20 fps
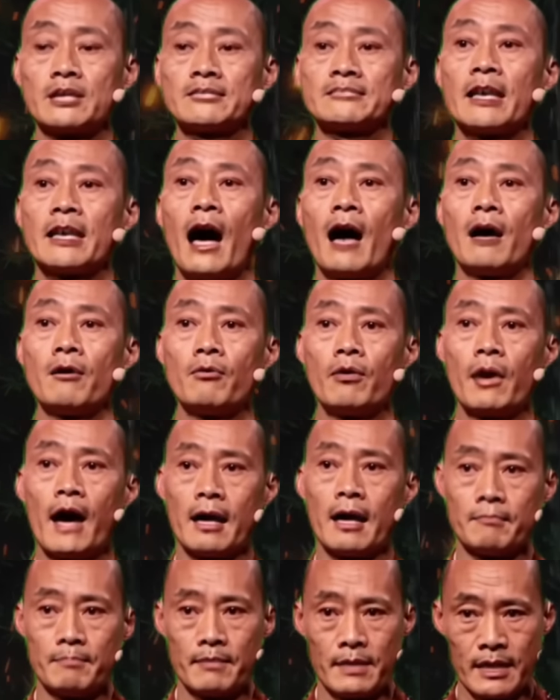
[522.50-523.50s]
They fall
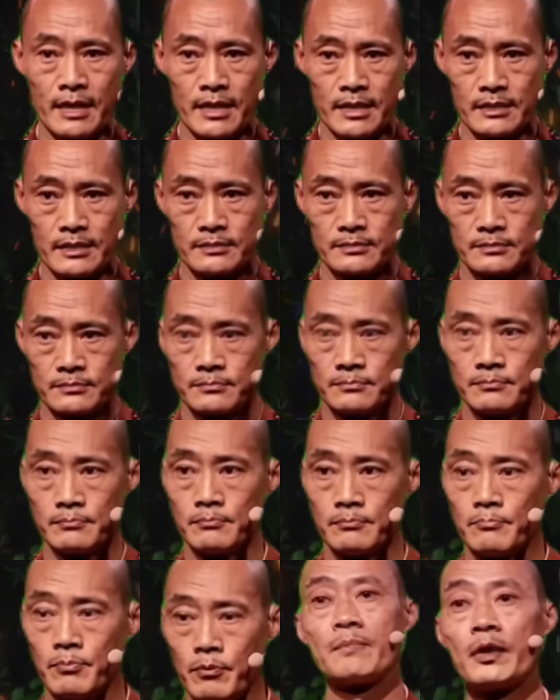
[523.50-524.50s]
in love with how they
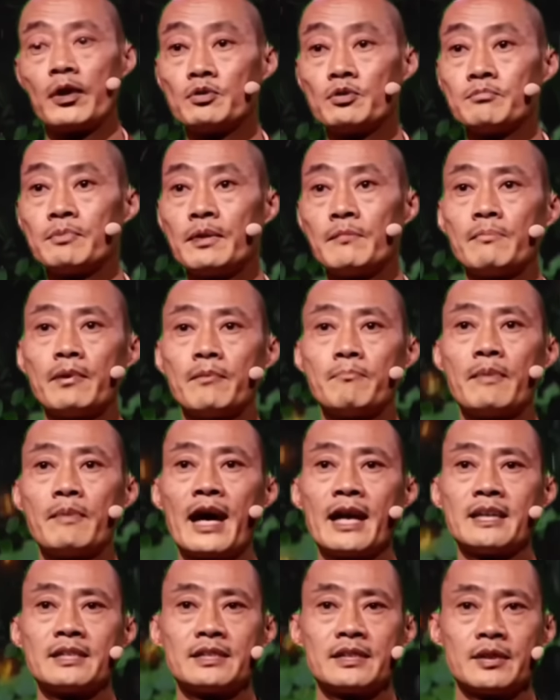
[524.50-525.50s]
feel when they're around
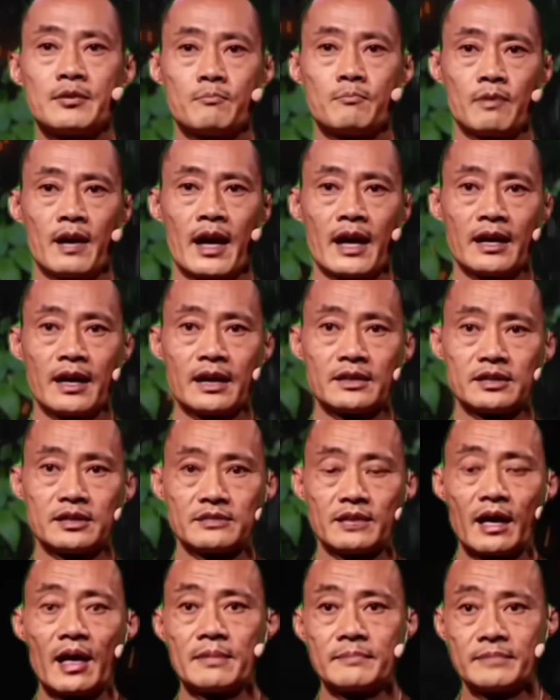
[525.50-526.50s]
you. Not the
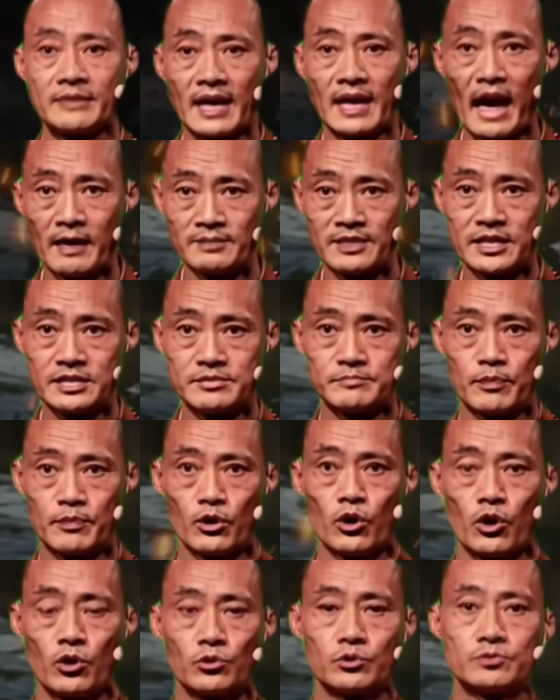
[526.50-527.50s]
show you put on,
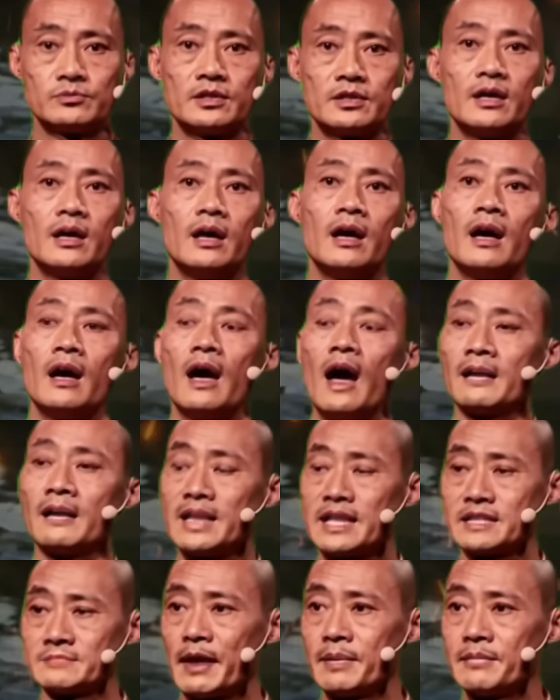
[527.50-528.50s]
not the masks you
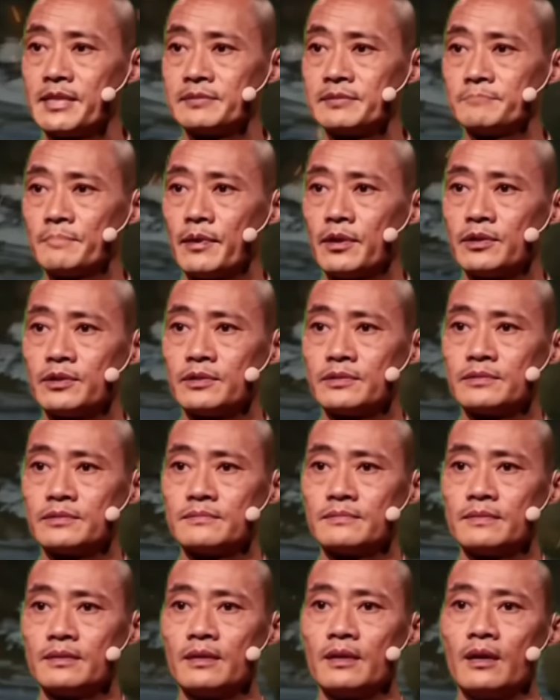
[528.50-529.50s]
wear to impress,
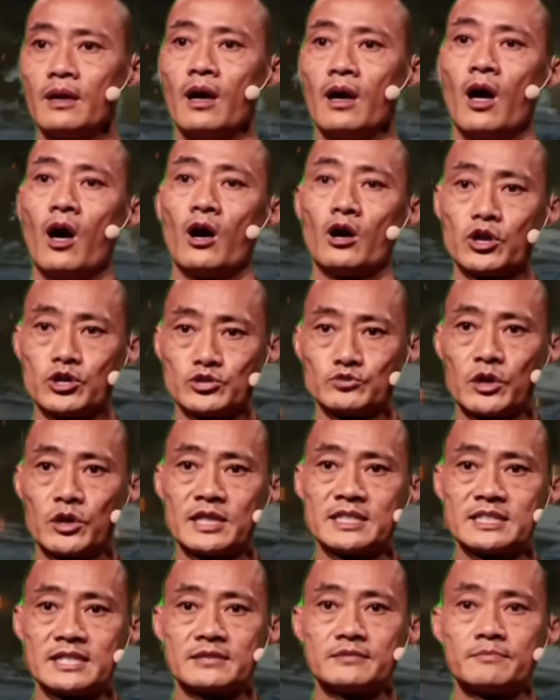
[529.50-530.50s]
not your job
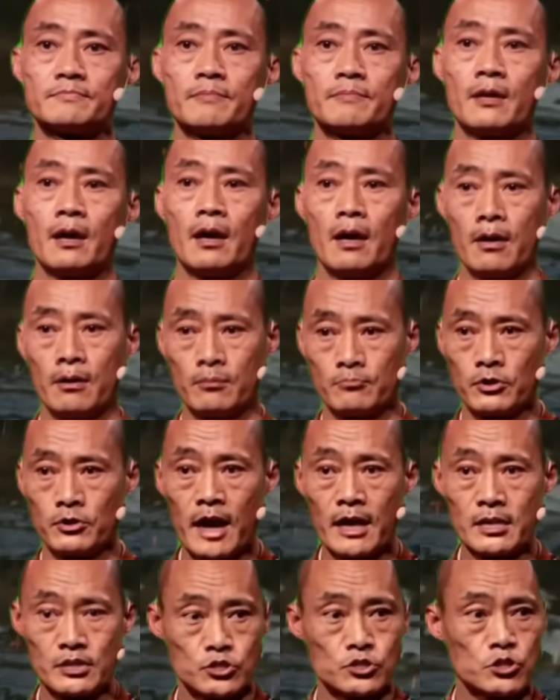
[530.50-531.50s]
title, your
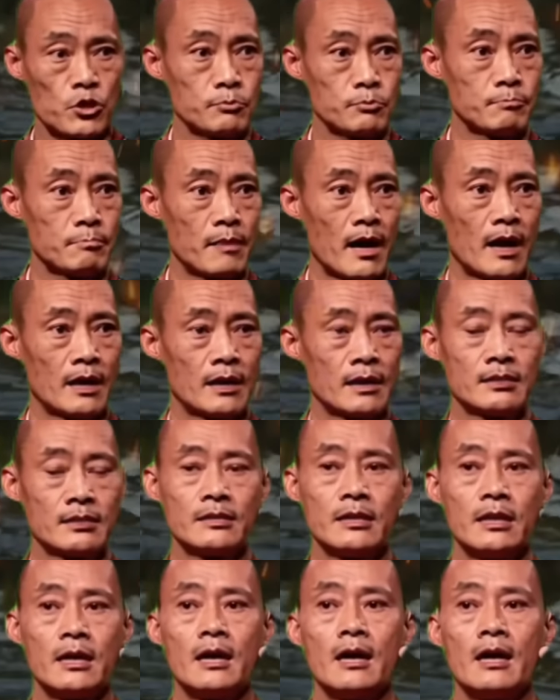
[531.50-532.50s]
followers, or your bank
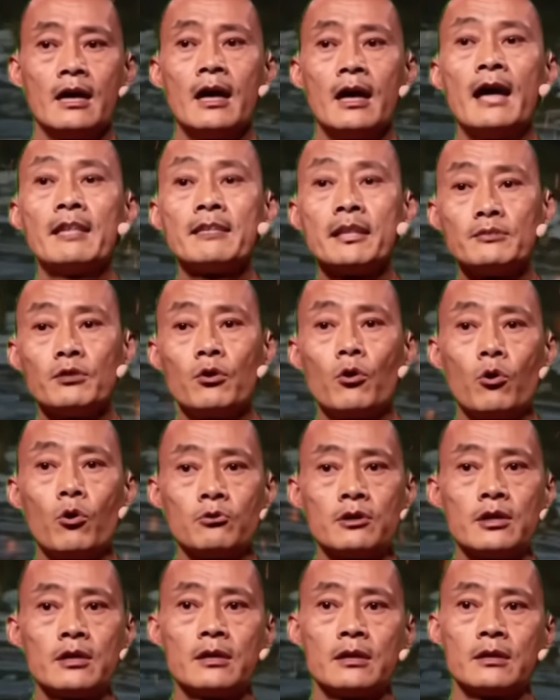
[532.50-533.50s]
account. None of
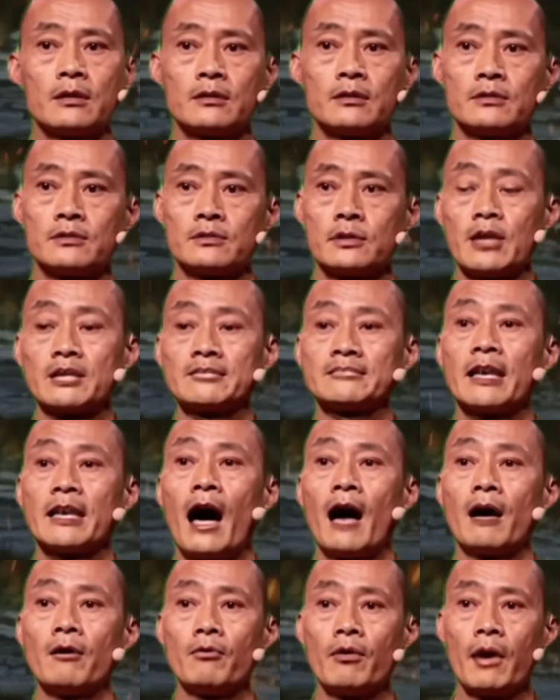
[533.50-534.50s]
those things last.
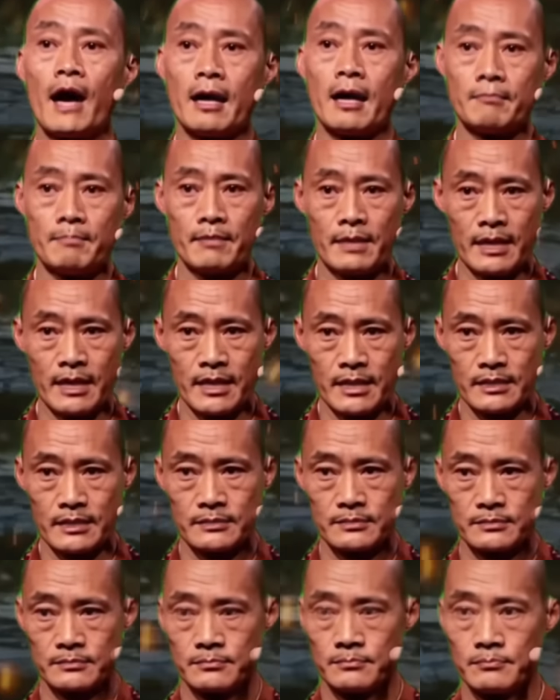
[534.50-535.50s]
Because the
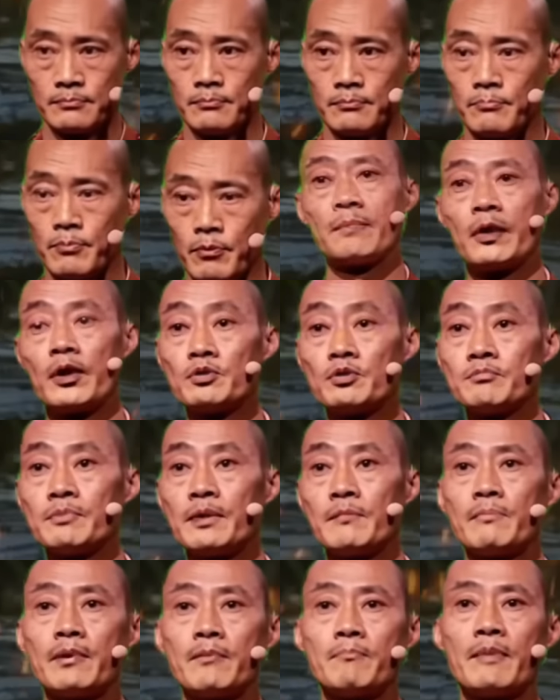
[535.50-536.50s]
truth is, people
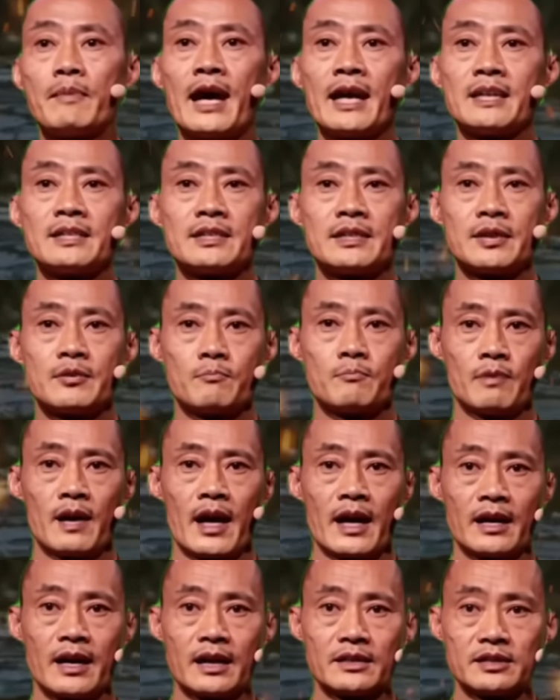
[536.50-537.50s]
don't crave perfection,
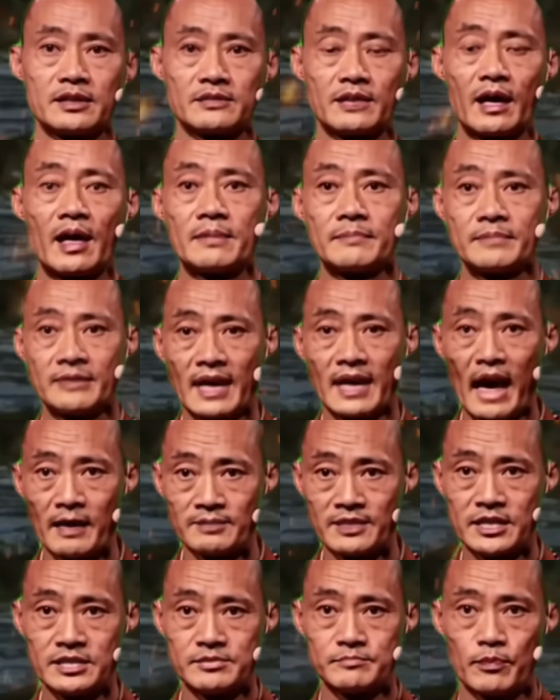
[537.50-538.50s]
they crave
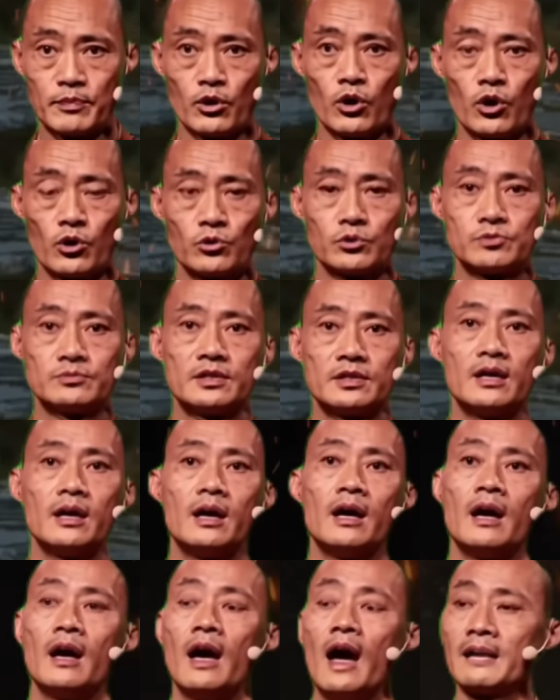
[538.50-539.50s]
presence. They crave
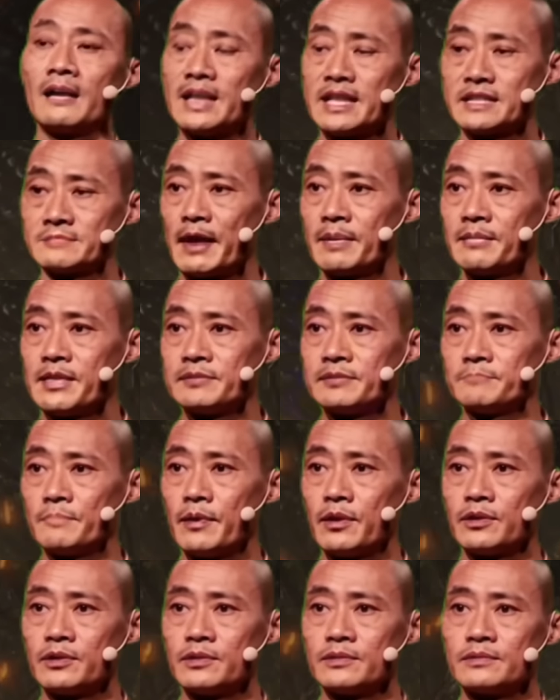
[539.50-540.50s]
the sense that when they're
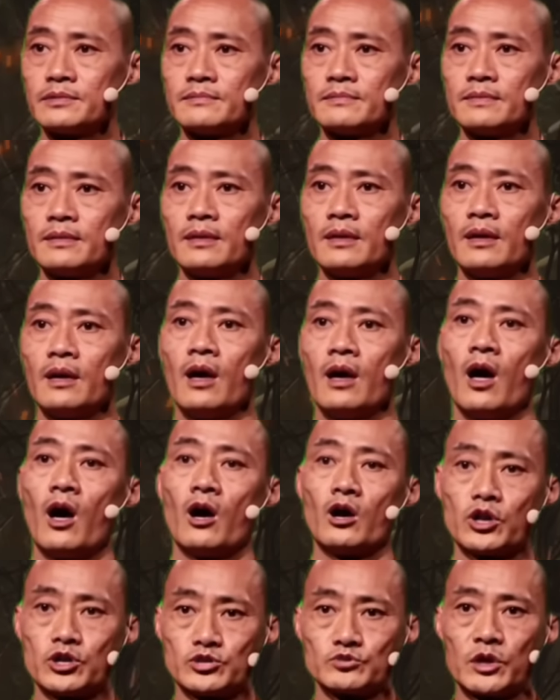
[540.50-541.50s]
with you, they're
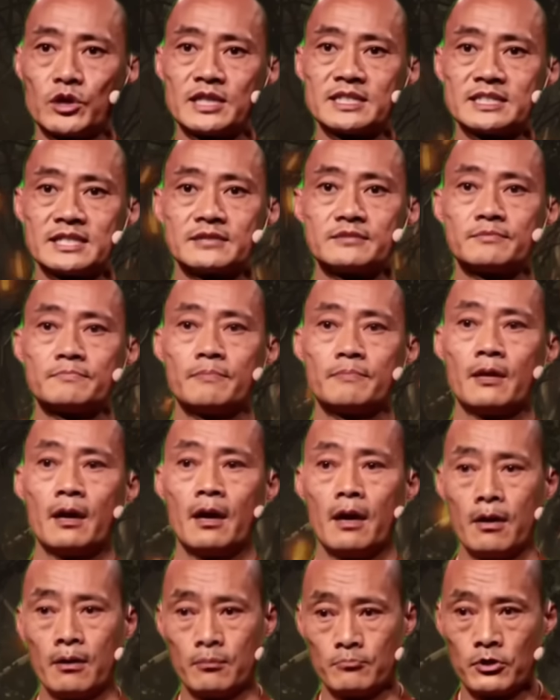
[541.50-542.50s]
safer, calmer,
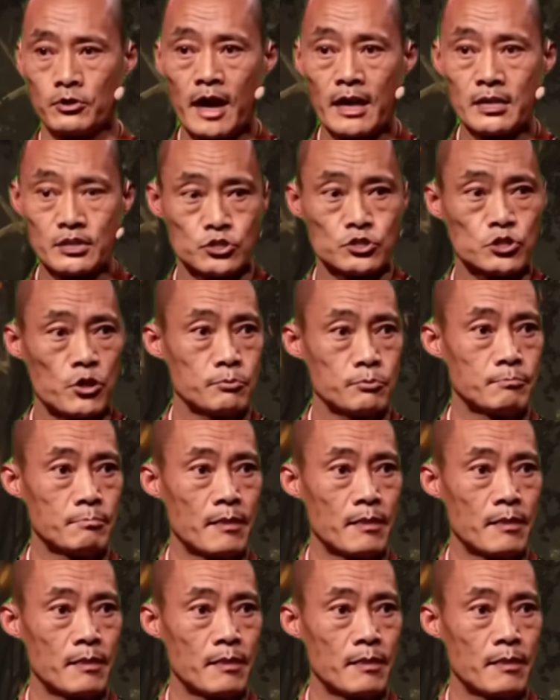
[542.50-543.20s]
more themselves.